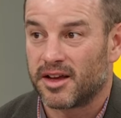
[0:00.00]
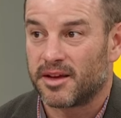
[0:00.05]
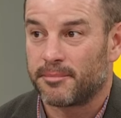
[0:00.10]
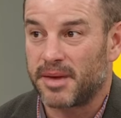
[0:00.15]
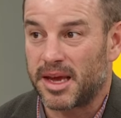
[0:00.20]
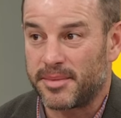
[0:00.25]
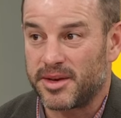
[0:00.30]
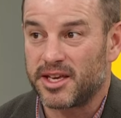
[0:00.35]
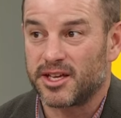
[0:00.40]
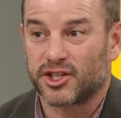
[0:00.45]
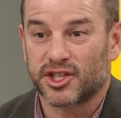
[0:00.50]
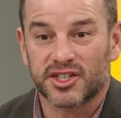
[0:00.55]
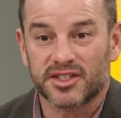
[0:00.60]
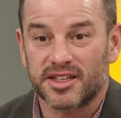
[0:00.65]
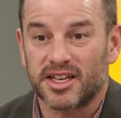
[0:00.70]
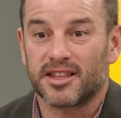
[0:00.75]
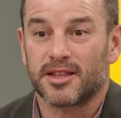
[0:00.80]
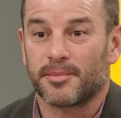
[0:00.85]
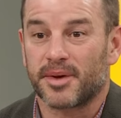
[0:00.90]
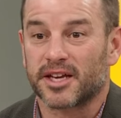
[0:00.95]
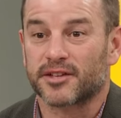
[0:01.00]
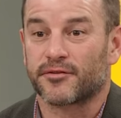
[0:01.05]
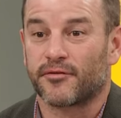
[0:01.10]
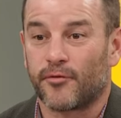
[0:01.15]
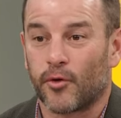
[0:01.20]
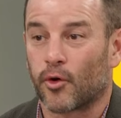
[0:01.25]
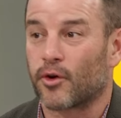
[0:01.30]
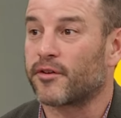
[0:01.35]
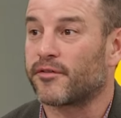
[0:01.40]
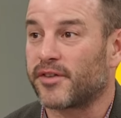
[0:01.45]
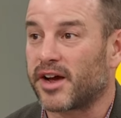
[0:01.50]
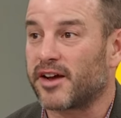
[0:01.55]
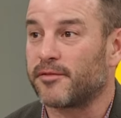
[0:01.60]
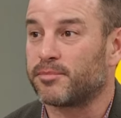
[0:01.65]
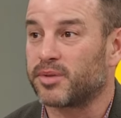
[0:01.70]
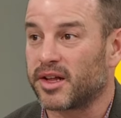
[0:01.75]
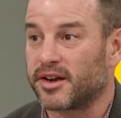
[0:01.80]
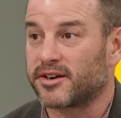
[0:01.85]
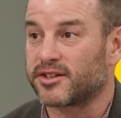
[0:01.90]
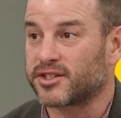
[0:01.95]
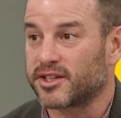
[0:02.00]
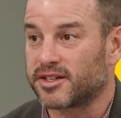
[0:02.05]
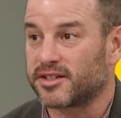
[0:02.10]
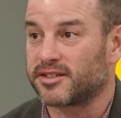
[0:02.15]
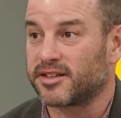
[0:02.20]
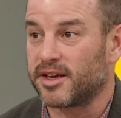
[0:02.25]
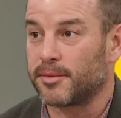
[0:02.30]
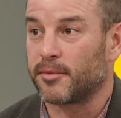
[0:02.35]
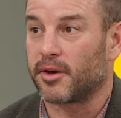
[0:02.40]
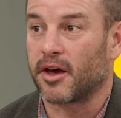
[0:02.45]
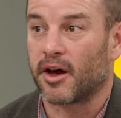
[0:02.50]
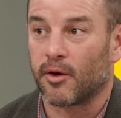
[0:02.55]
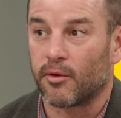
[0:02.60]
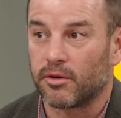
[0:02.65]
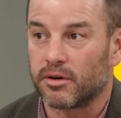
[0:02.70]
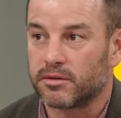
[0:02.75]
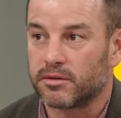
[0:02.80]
Maybe so, you just need the best four or five players on a team. Go.